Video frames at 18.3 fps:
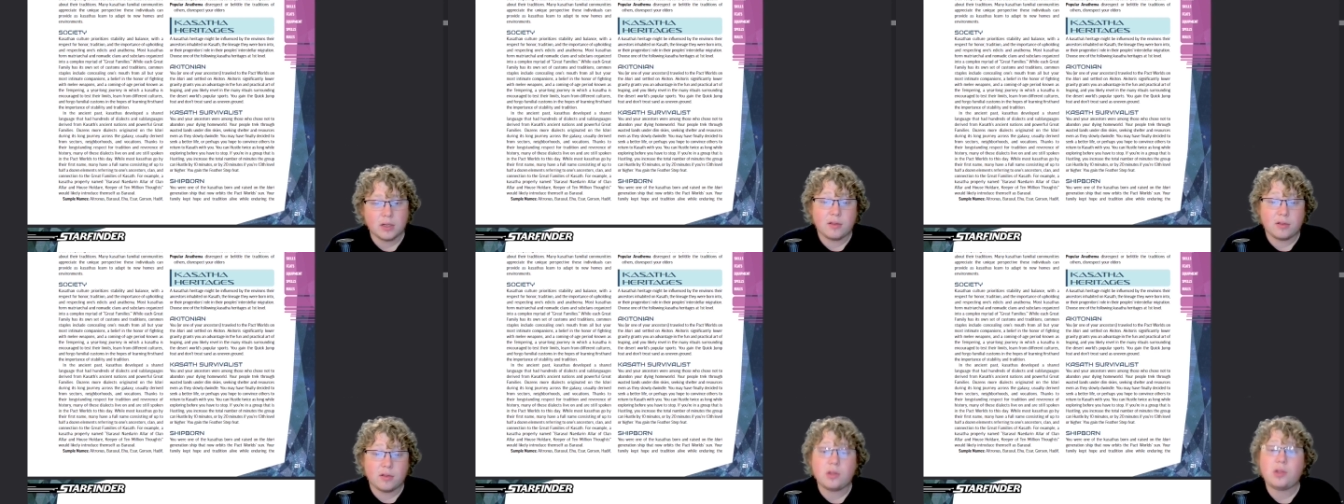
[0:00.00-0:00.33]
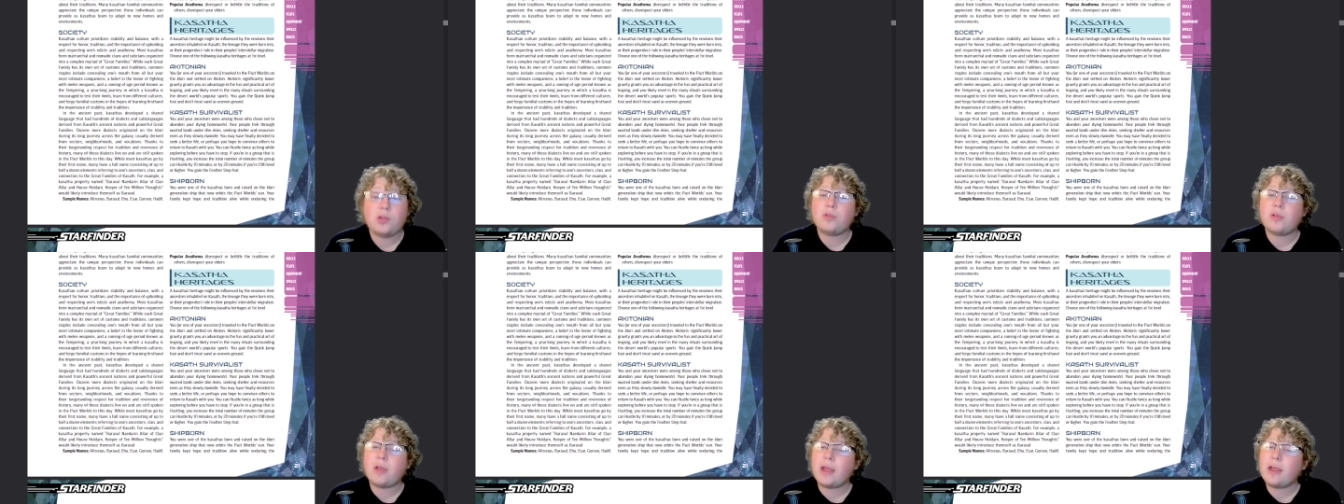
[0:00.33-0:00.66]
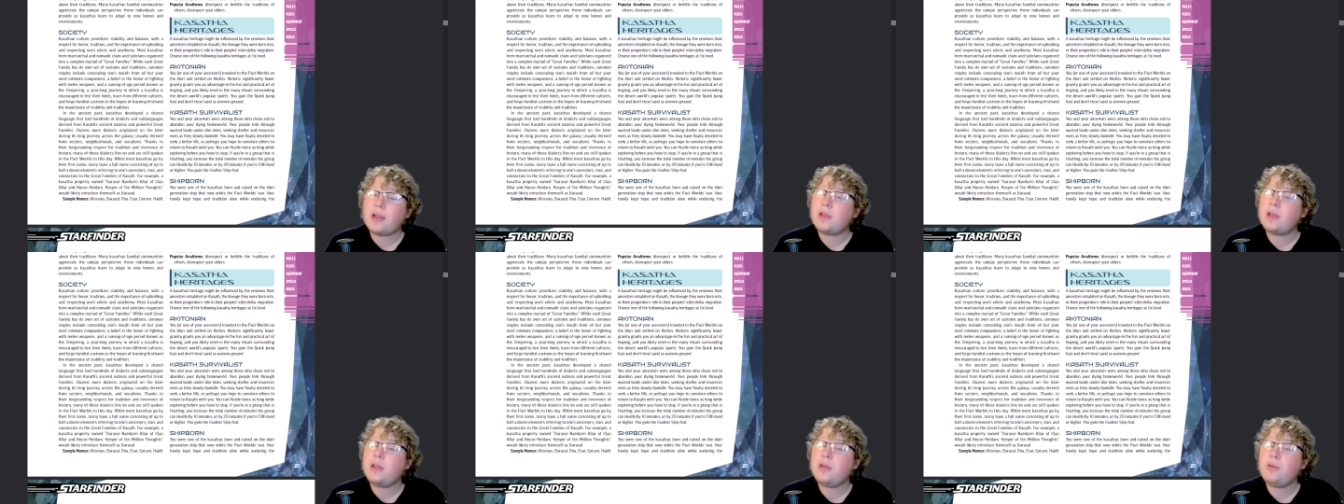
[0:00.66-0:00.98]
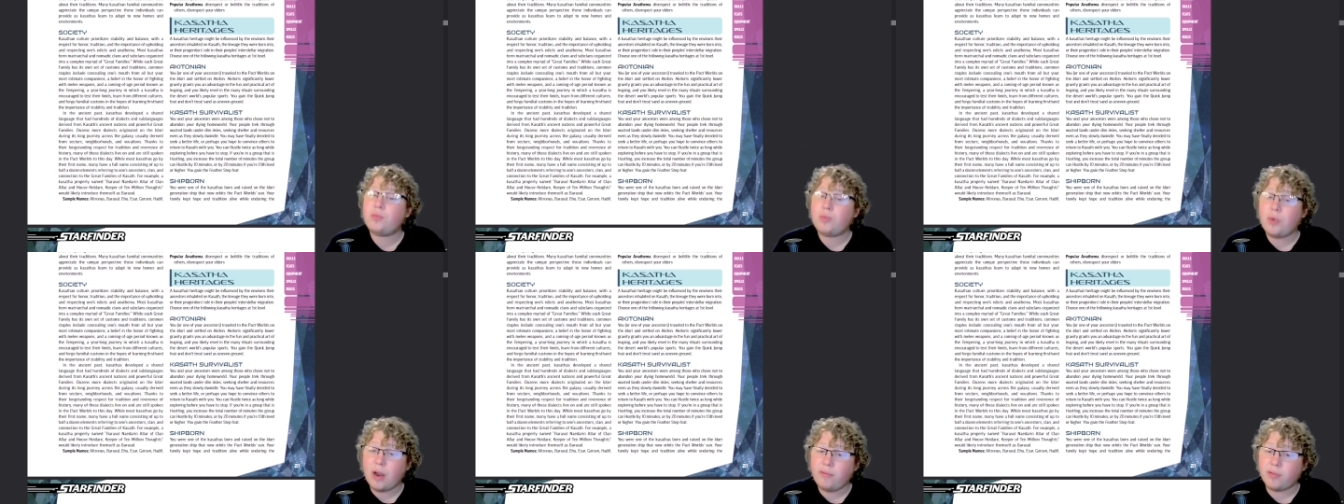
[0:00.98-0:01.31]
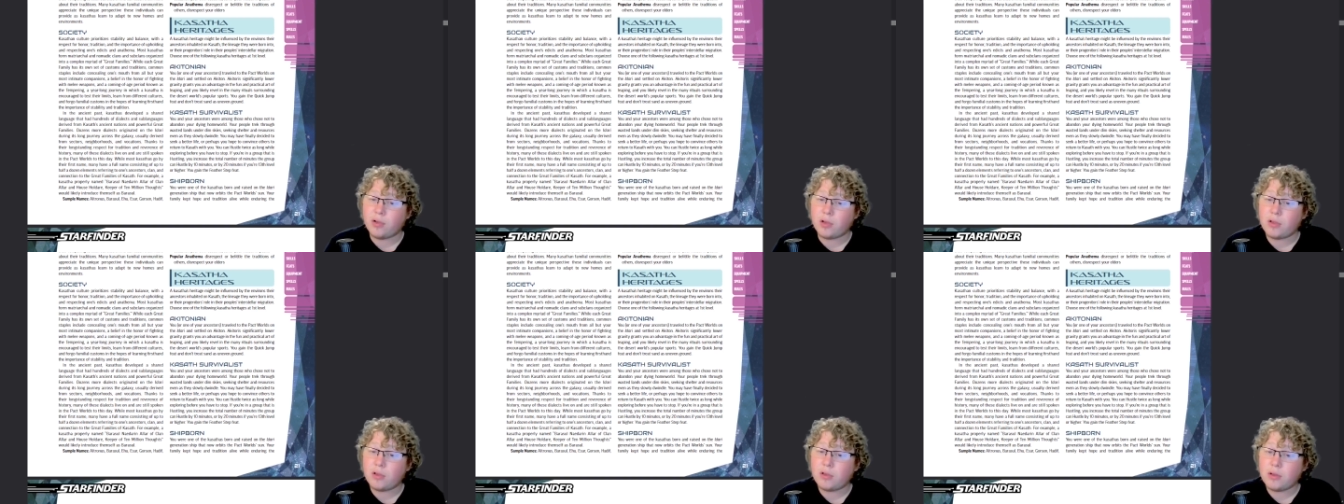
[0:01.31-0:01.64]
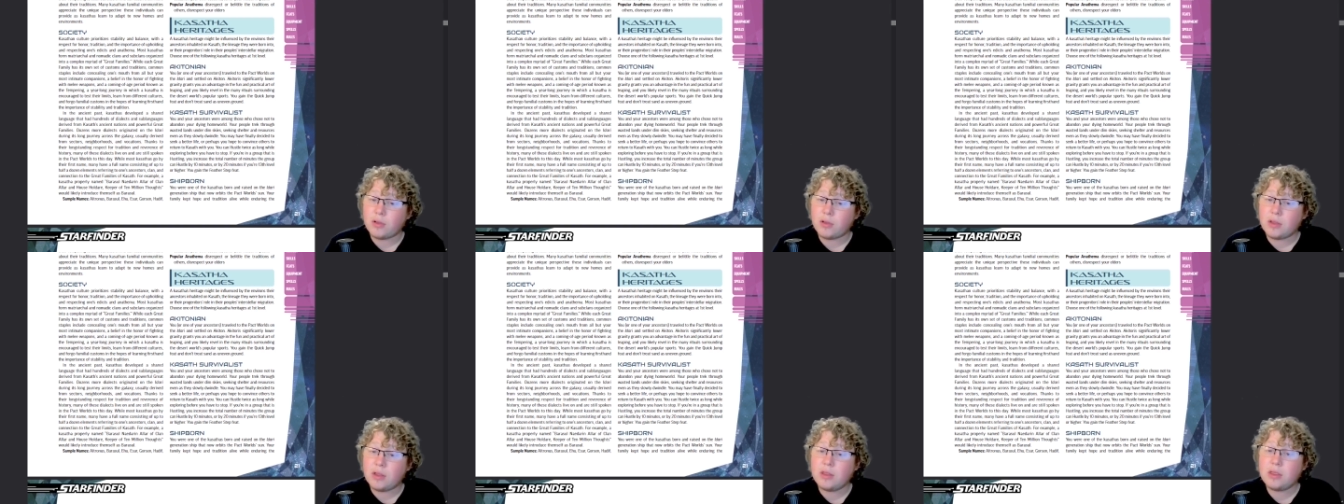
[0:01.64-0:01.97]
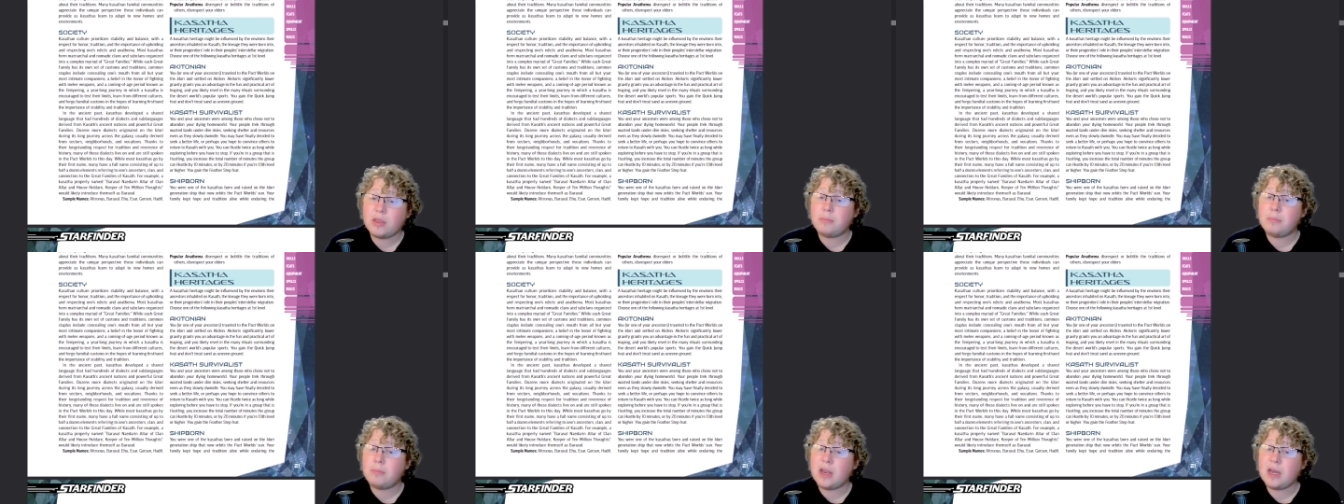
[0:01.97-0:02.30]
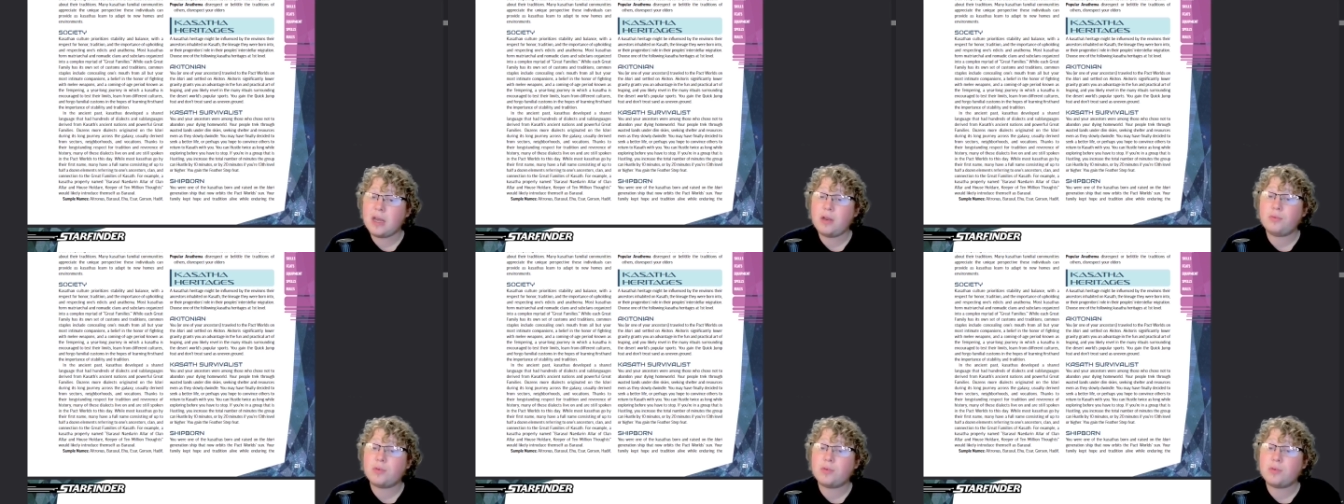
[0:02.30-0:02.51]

and you likely revel in the many